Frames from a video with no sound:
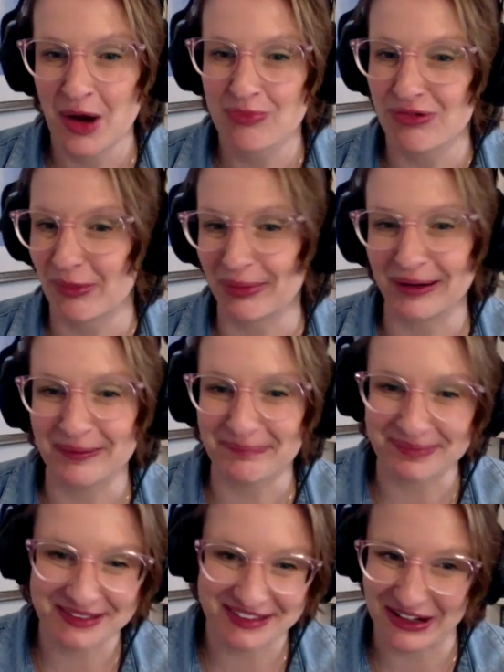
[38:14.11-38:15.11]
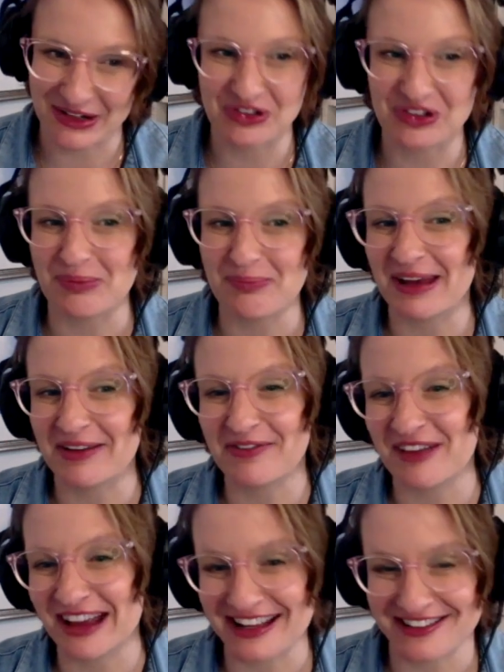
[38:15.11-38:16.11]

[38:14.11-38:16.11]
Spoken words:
problem, solution, benefit.